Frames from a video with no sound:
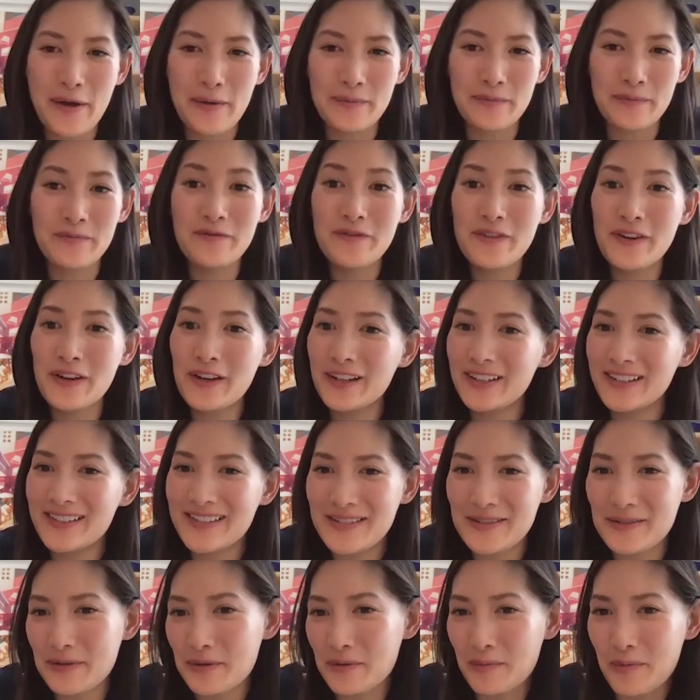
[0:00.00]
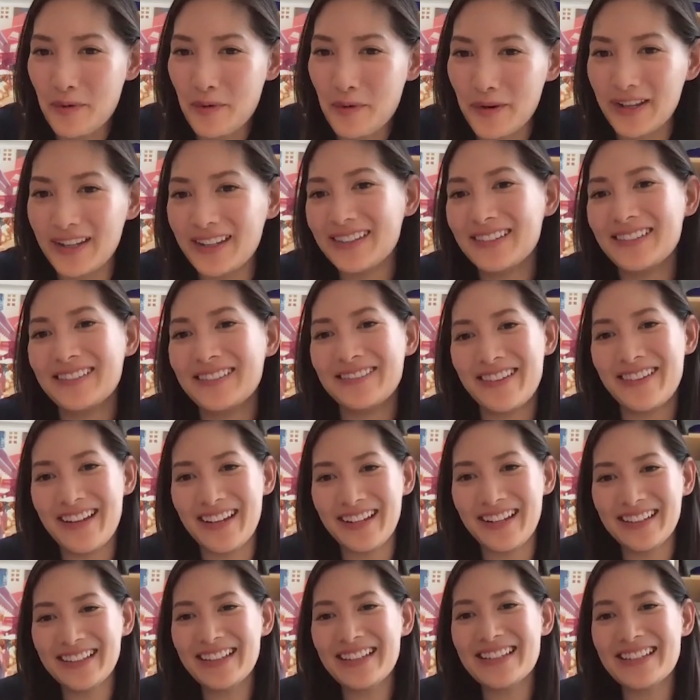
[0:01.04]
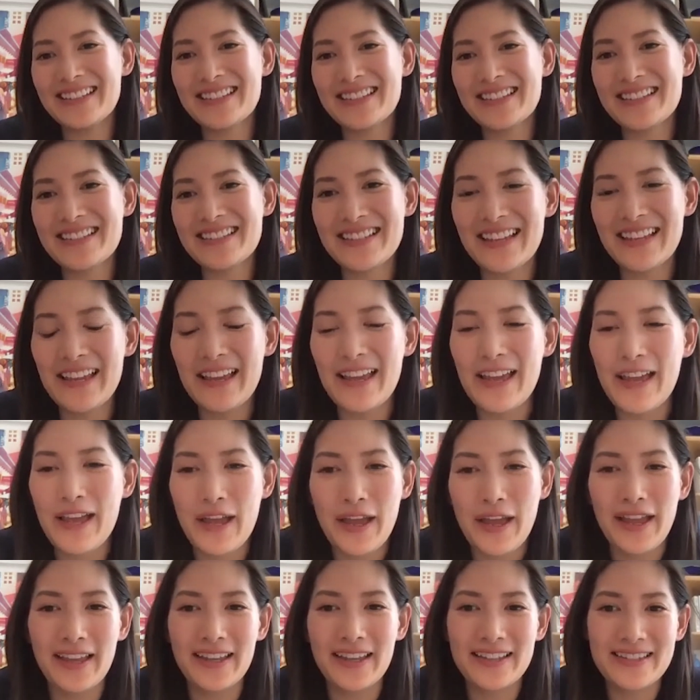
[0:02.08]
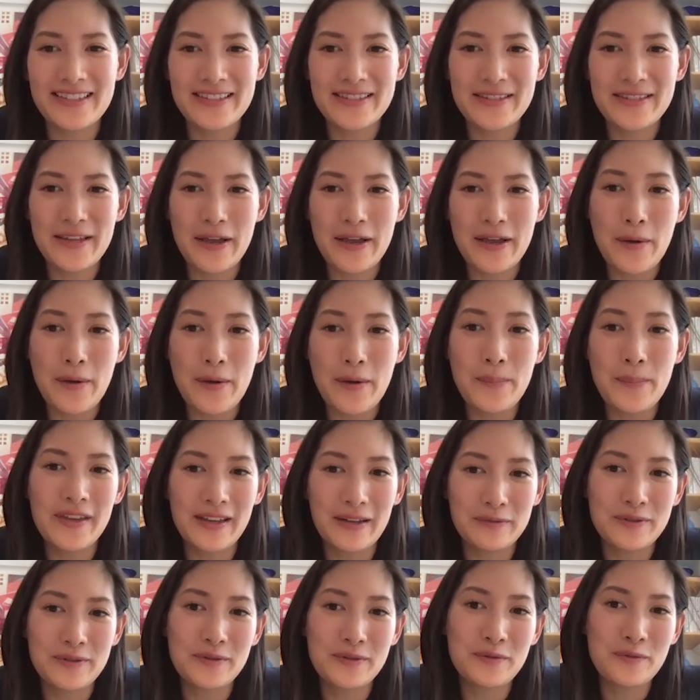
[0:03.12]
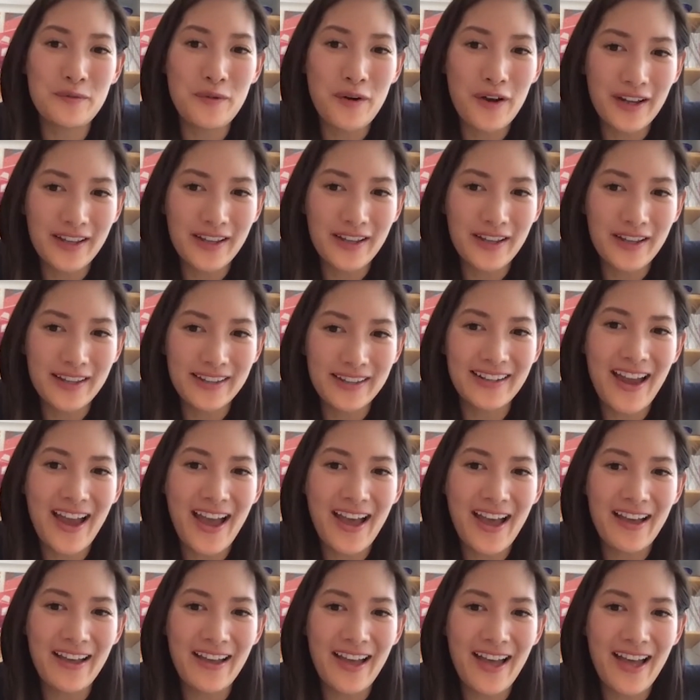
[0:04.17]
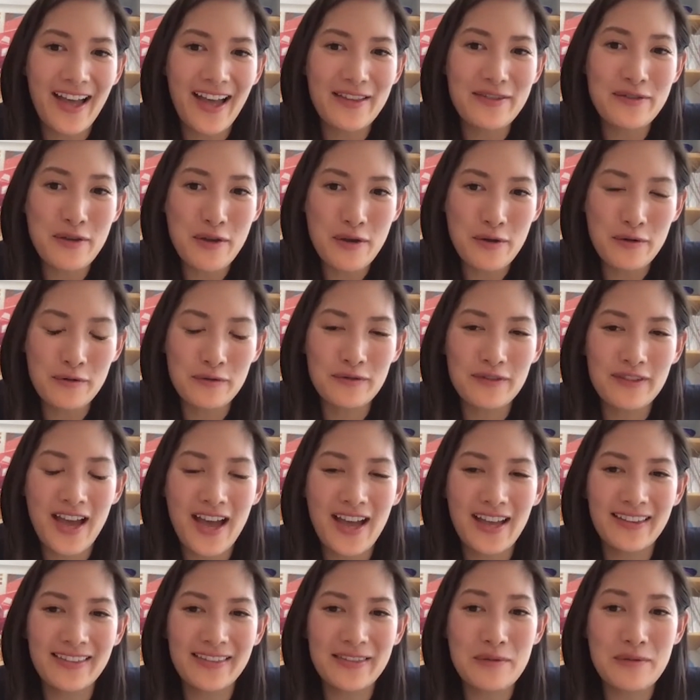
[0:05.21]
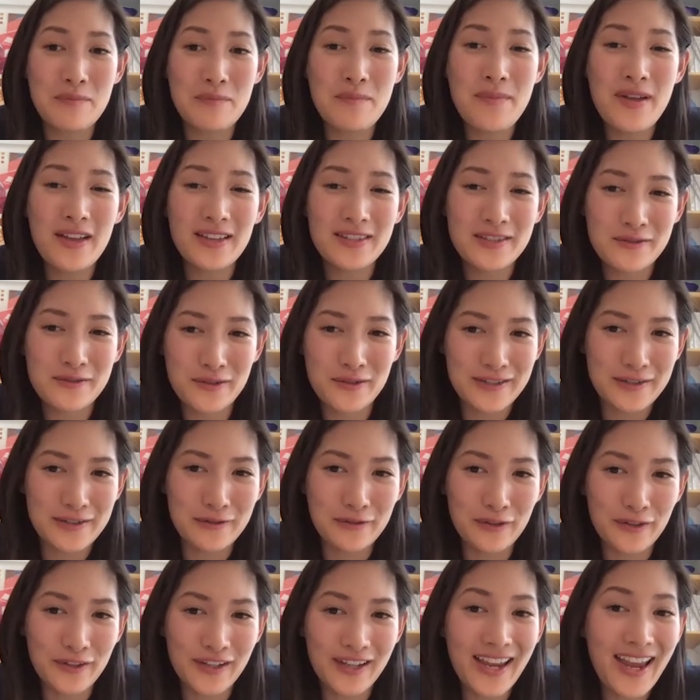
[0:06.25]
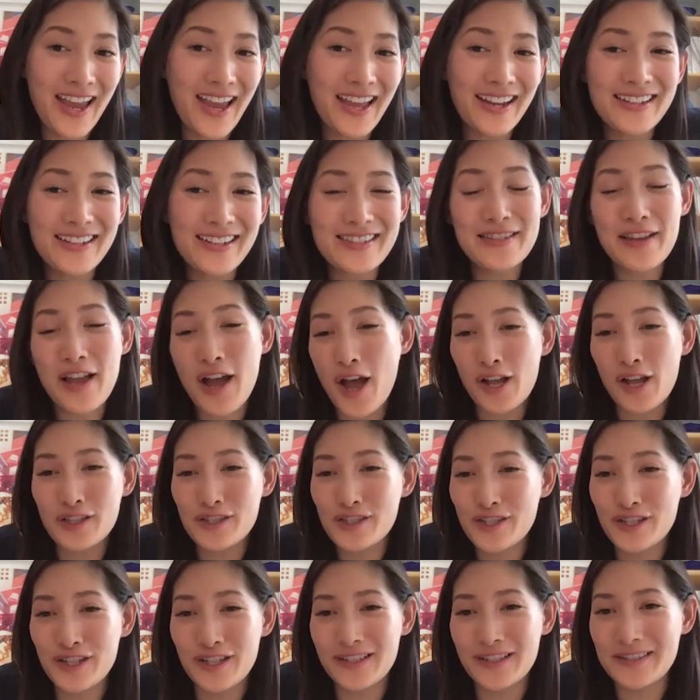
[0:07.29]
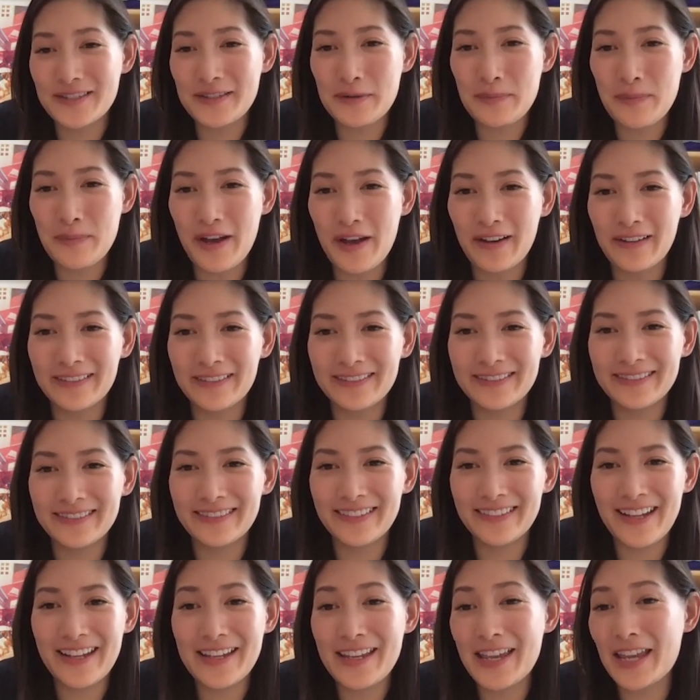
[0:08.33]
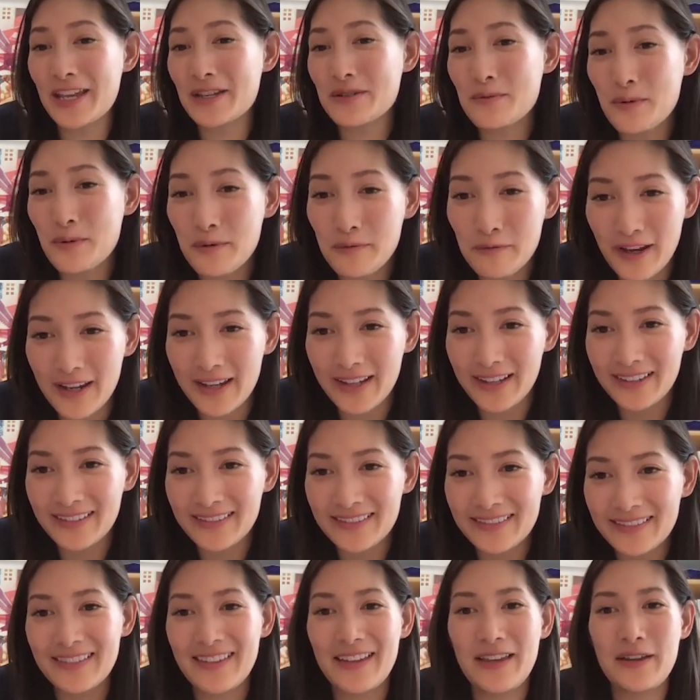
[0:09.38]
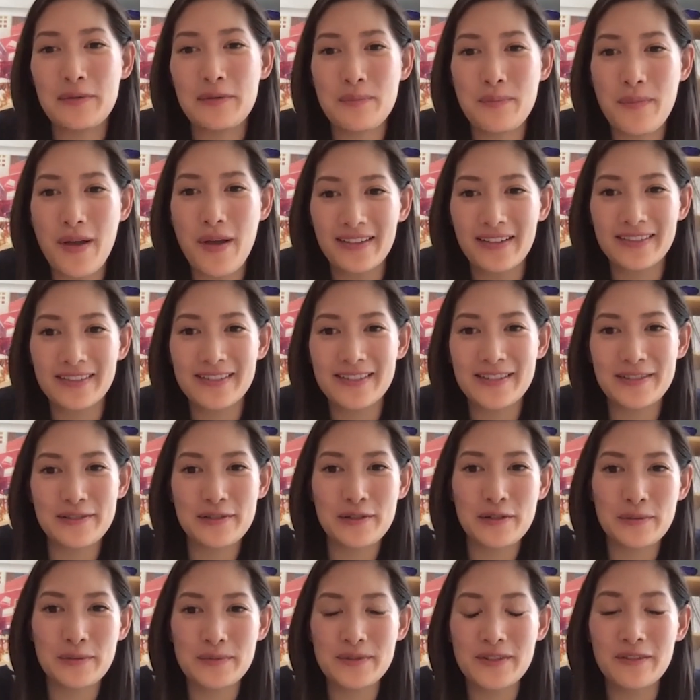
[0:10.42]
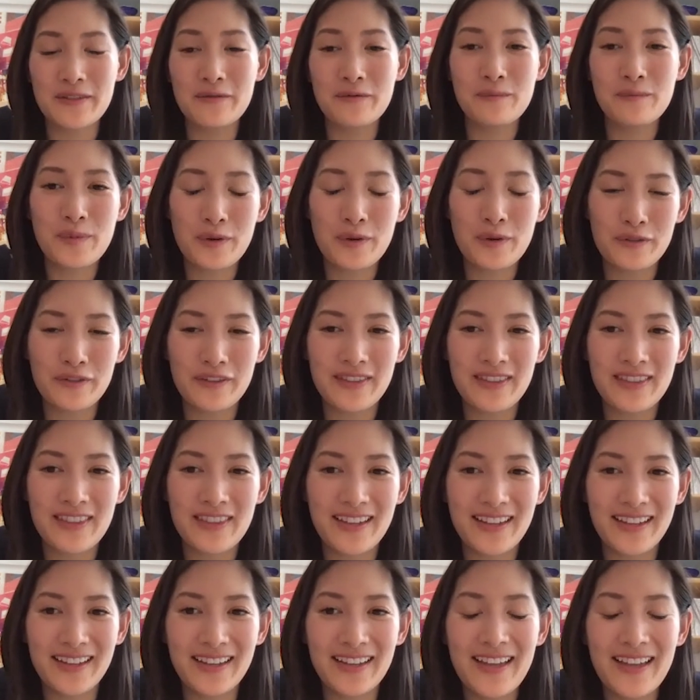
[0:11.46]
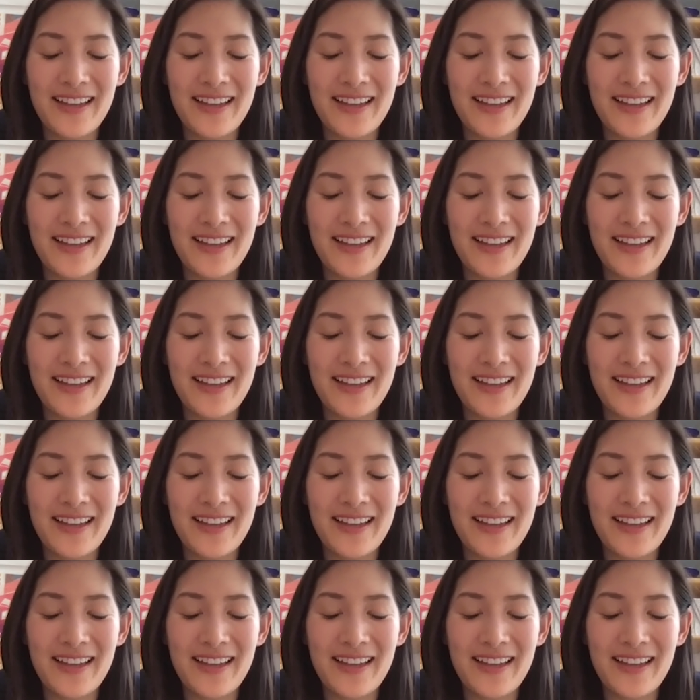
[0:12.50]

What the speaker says: been very to the point, right? It's being able to, one, know that the metrics you're looking at is not just about engagement rate. It matters in terms of both the